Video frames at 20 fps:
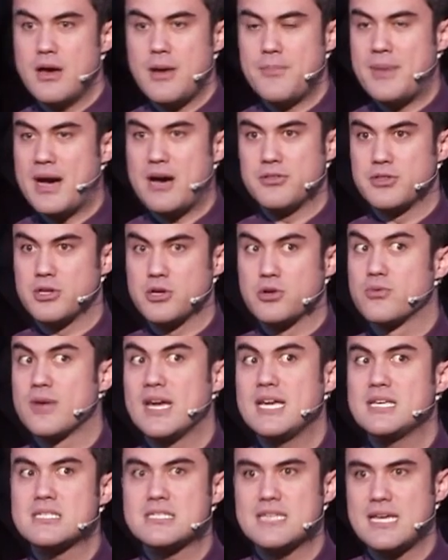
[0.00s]
the
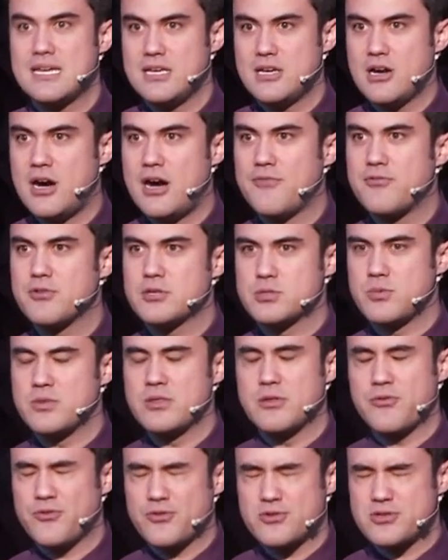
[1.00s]
grace that he offers, when
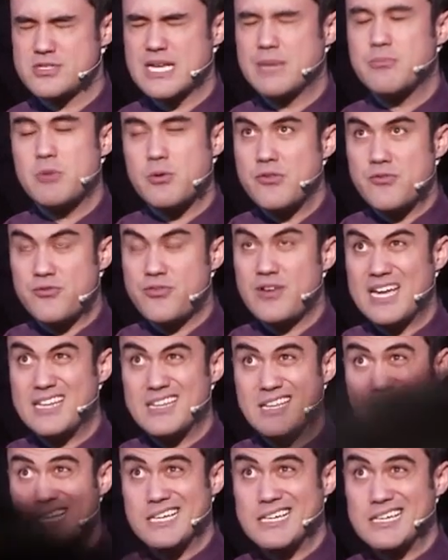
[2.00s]
the first time when we
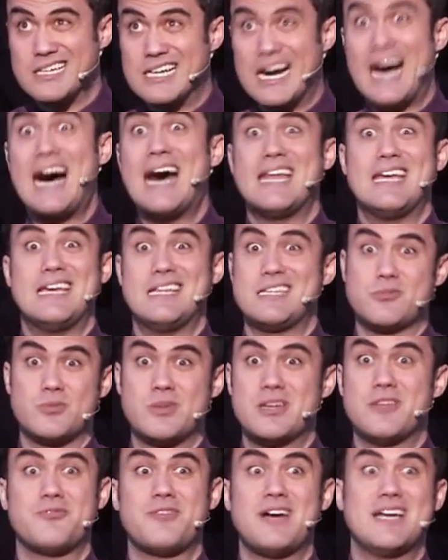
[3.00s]
finally got it,
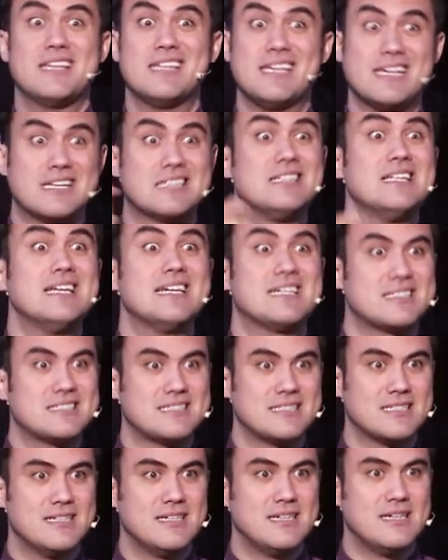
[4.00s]
when it finally
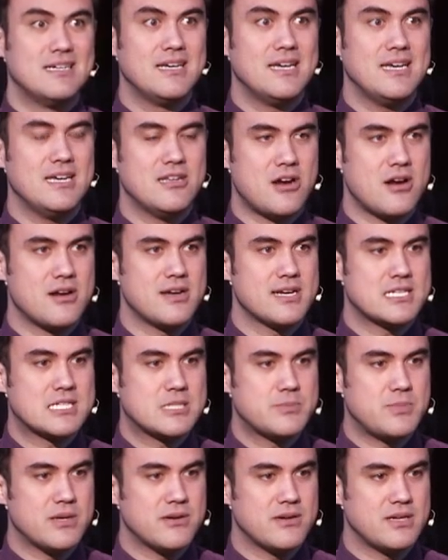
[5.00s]
clicked in our
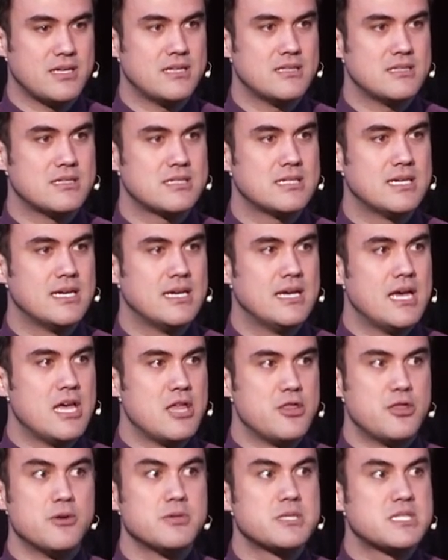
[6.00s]
experience.
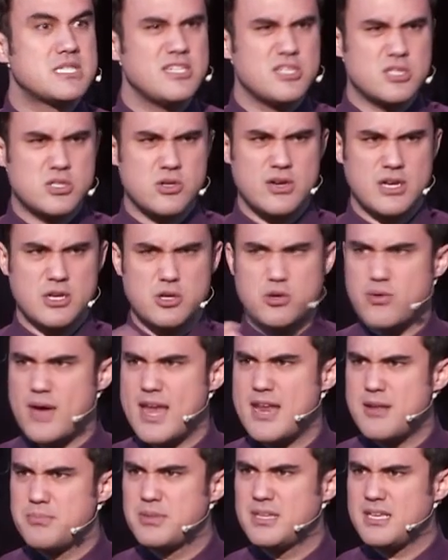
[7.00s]
Those things are
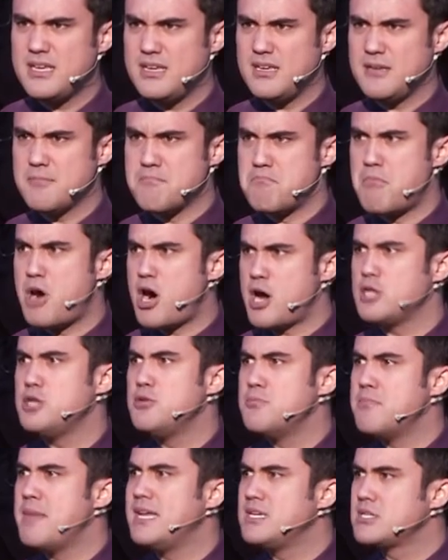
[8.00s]
incredibly
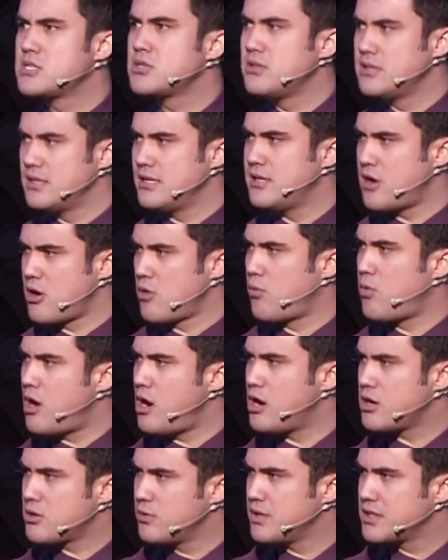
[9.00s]
monumental in our
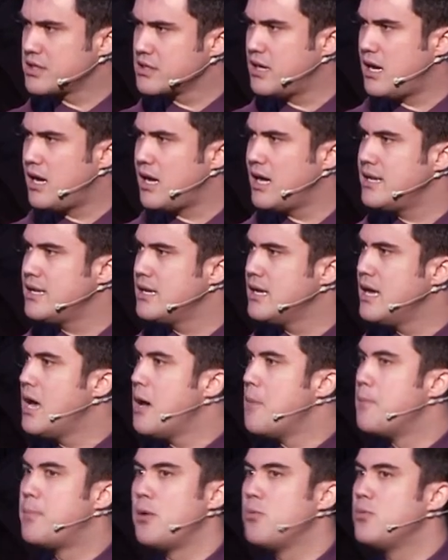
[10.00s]
walk with God,
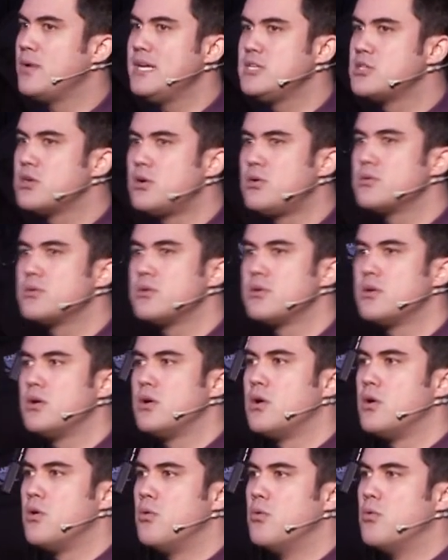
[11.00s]
but we don't
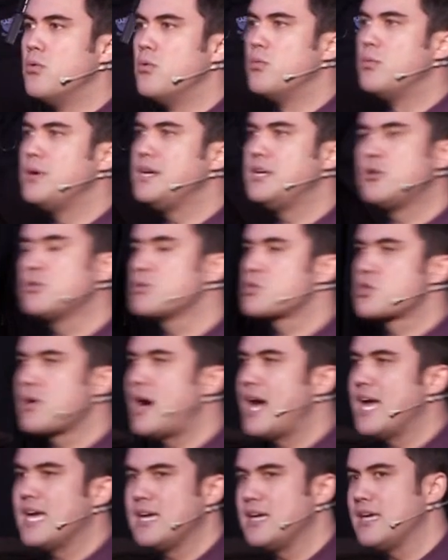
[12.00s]

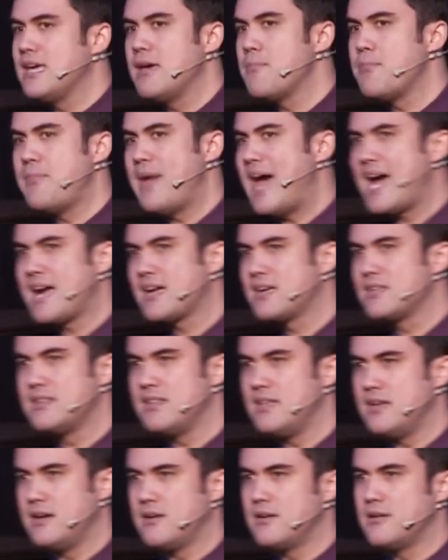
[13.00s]
try and get back
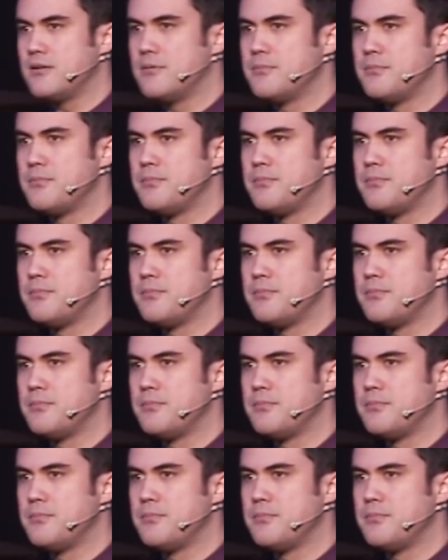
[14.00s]
there.